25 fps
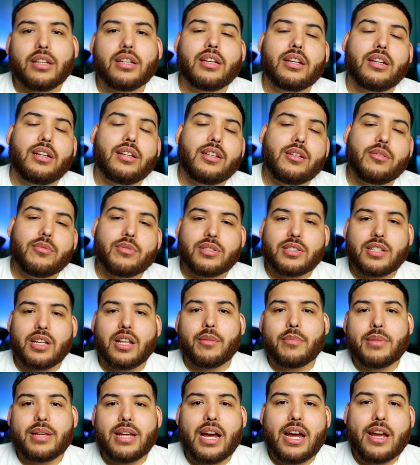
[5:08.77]
and he was
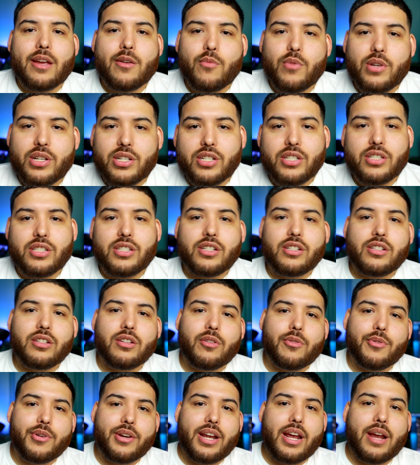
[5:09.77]
telling me how he wishes he could
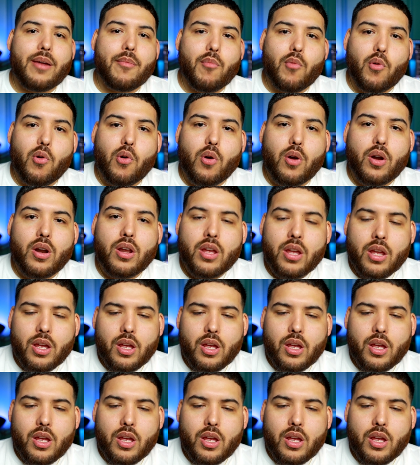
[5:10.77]
create more